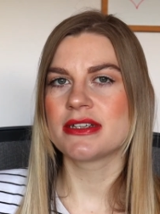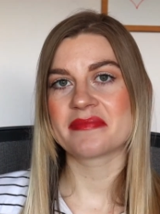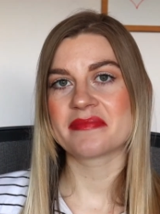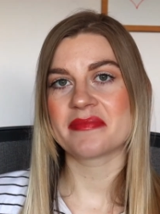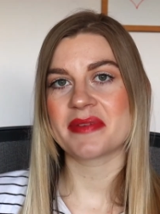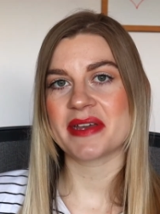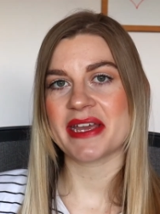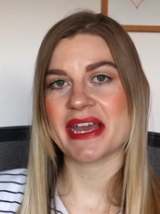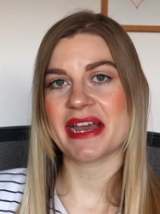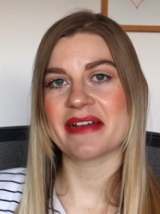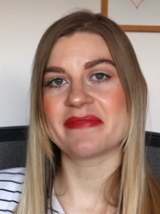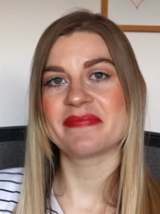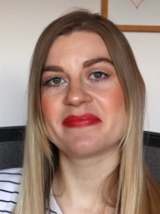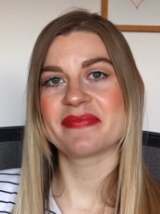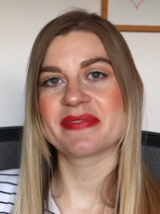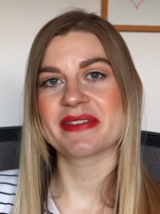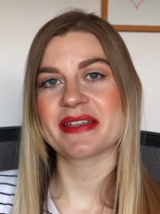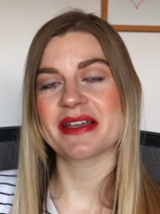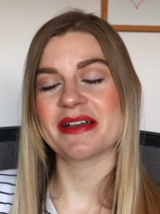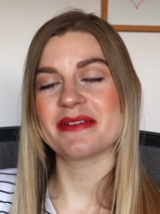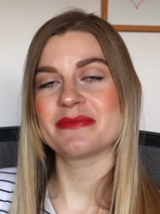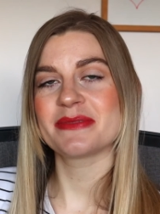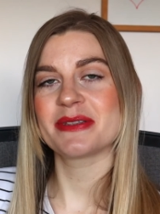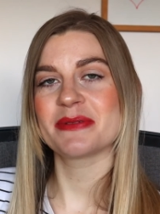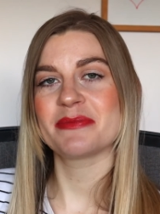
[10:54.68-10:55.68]
But yeah,
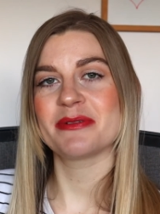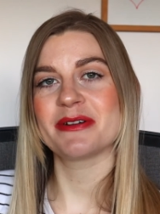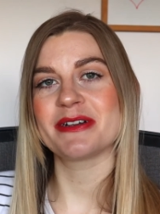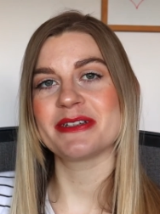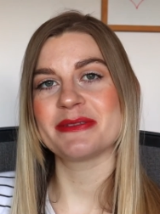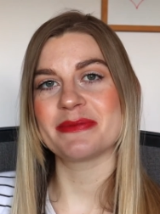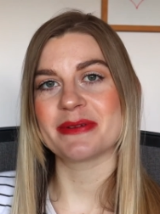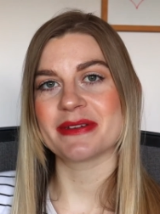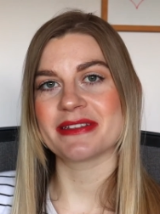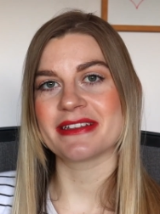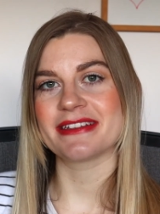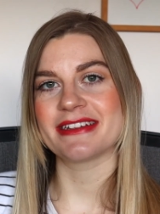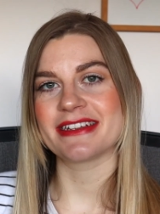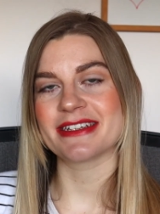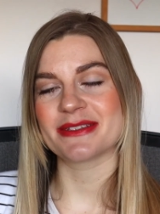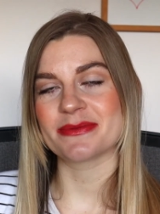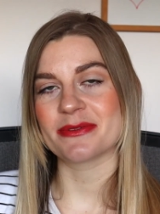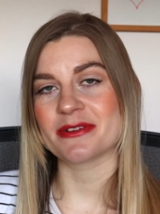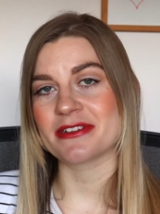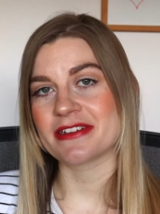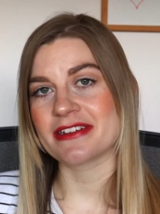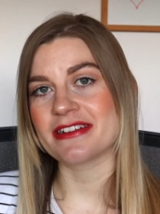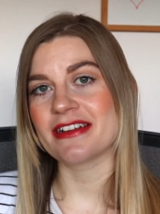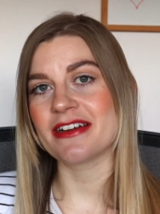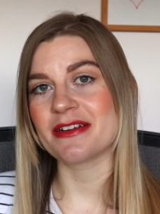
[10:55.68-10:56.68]
I'm surprised by the NYX
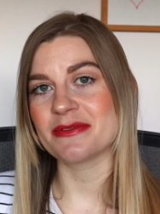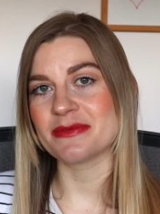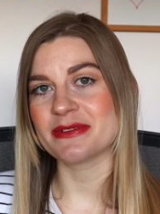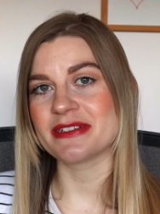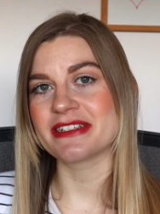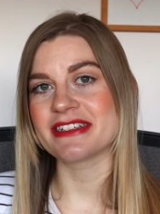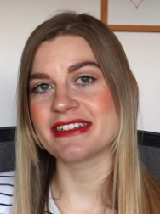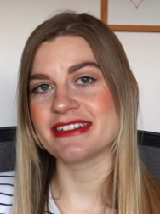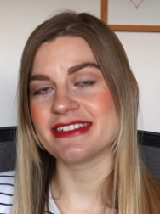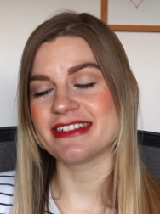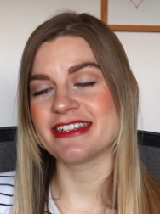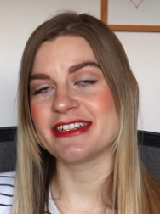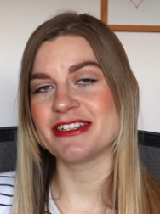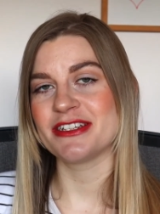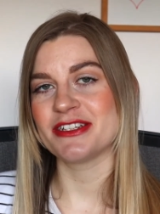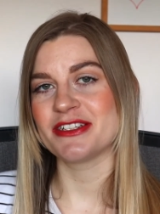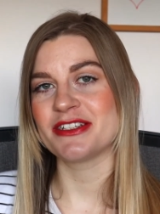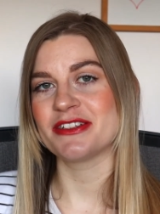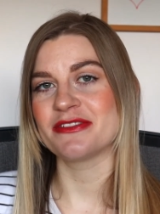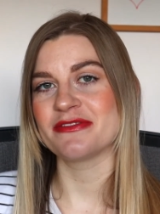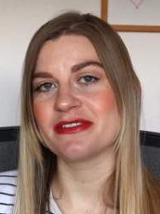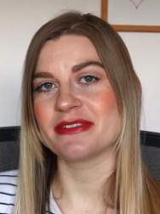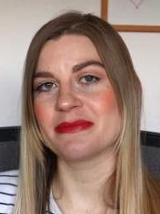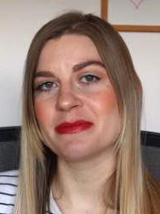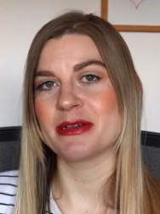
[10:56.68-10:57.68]
one and I would continue
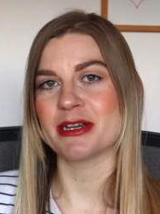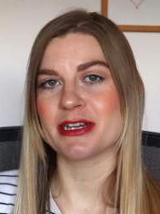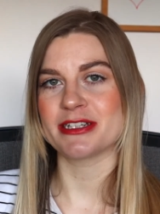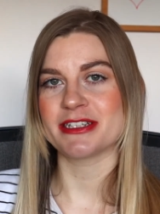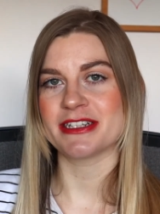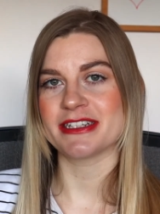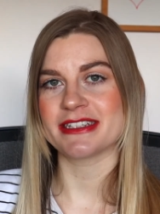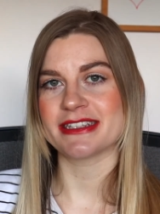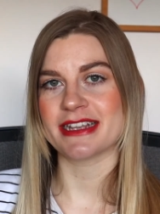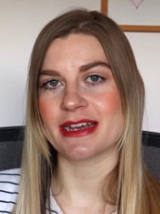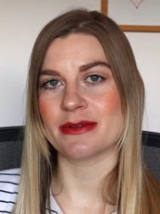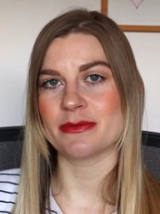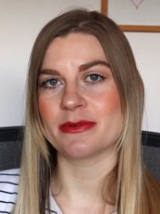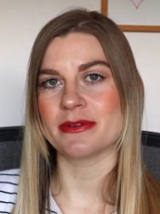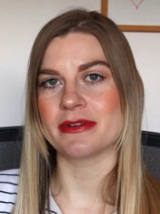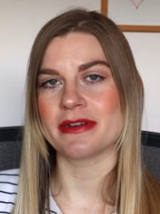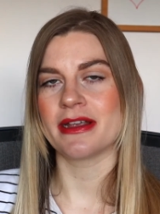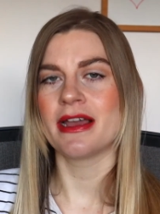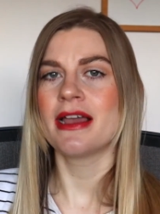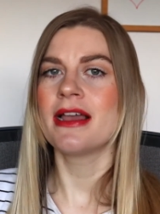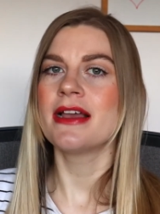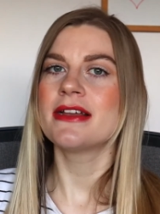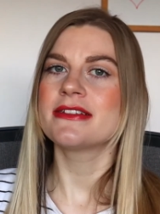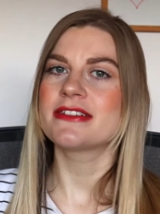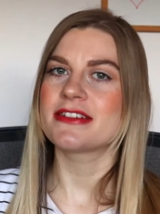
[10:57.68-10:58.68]
to repurchase that one.
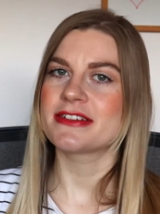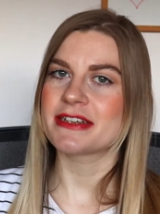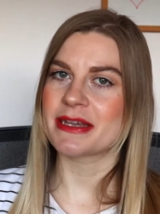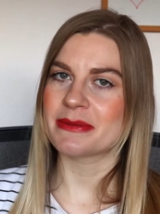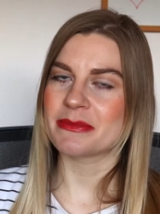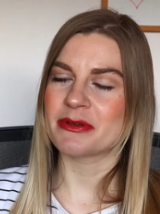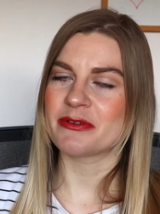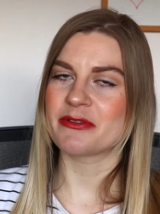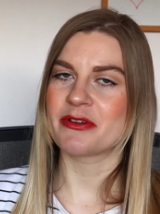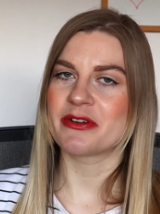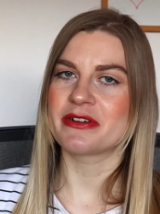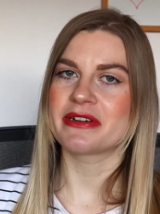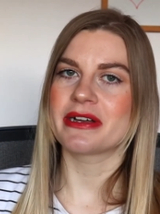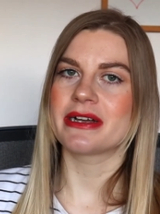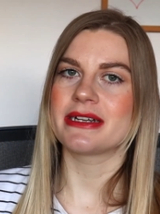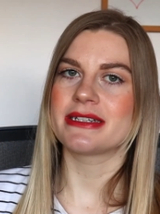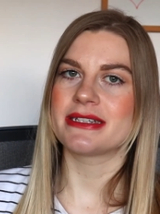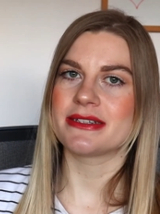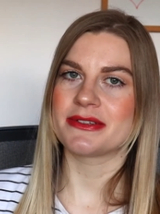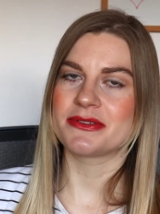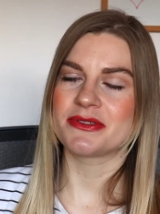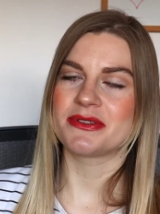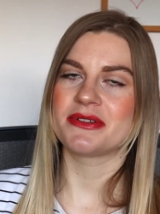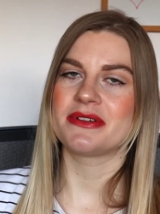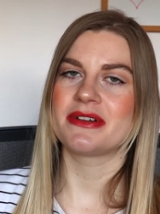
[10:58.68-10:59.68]
Don't get me wrong, I
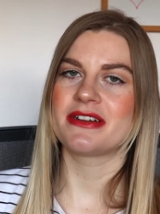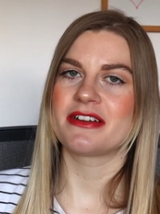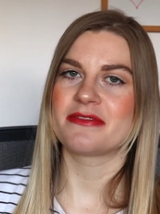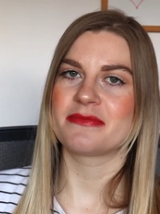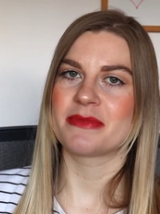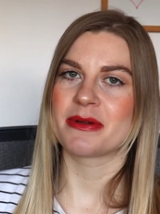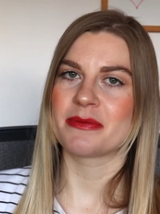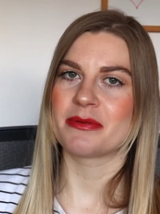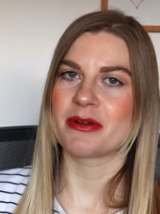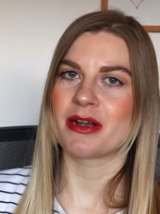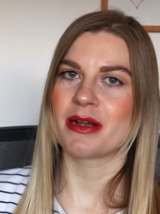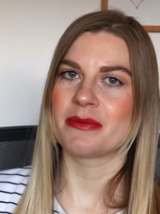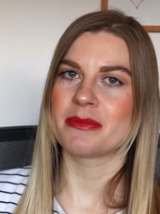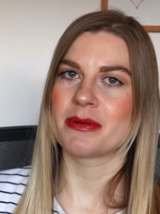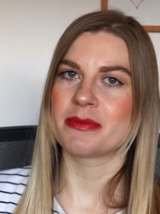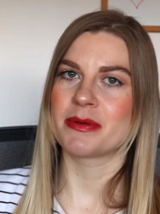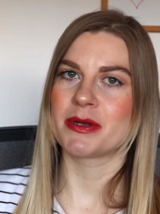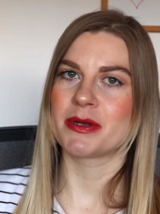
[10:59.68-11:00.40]
do still love my Primer